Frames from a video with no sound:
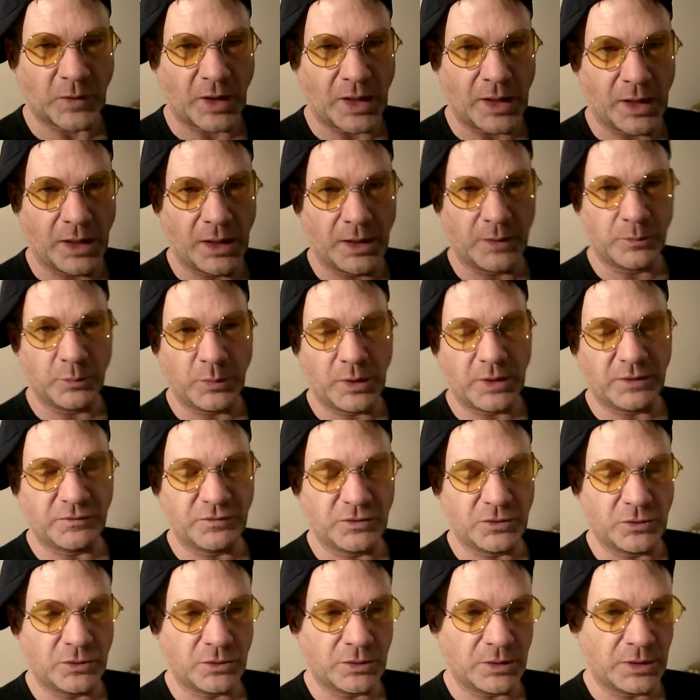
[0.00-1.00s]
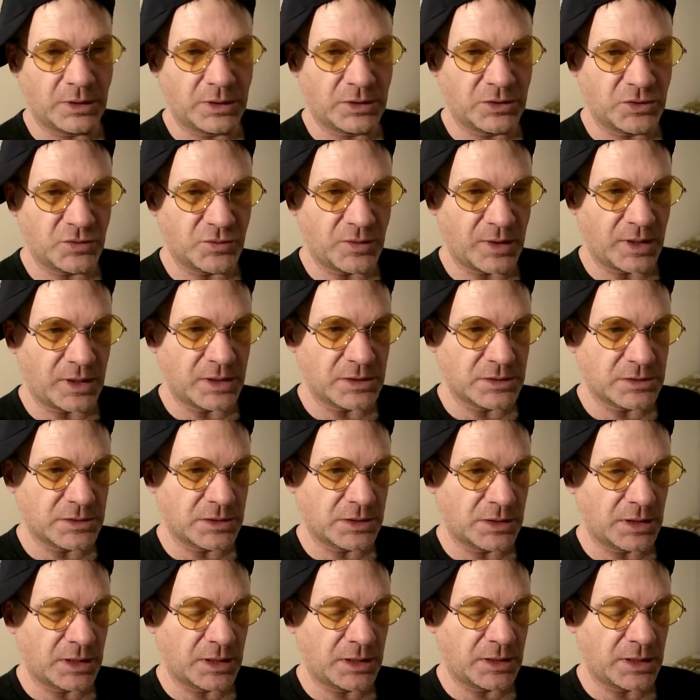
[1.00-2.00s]
If you're
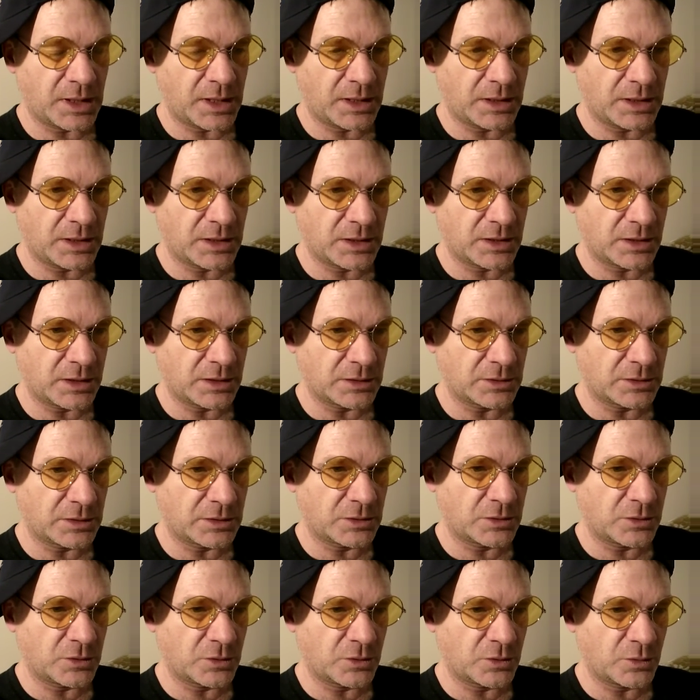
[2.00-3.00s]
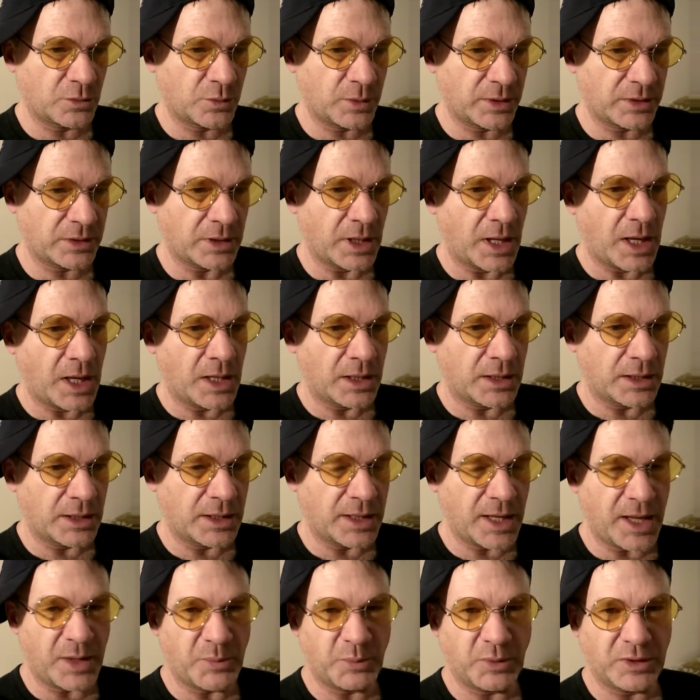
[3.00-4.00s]
interested in anything to do with
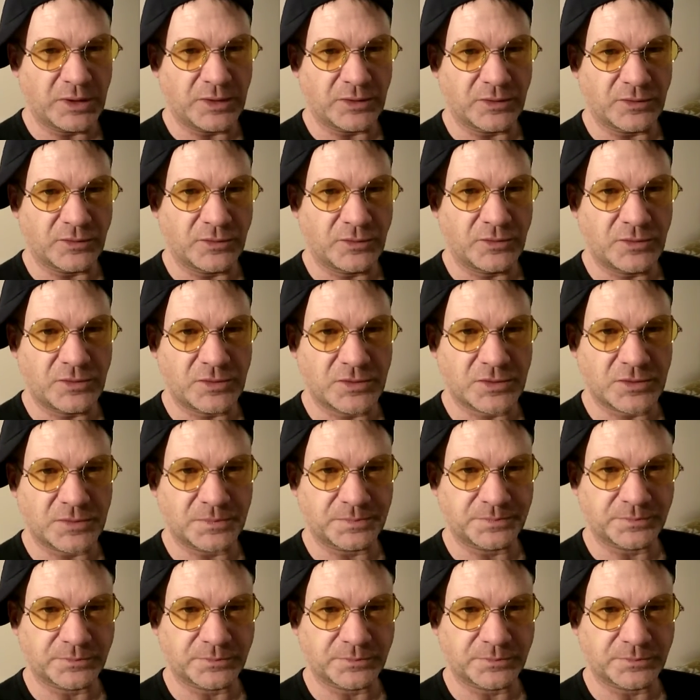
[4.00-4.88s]
lemons.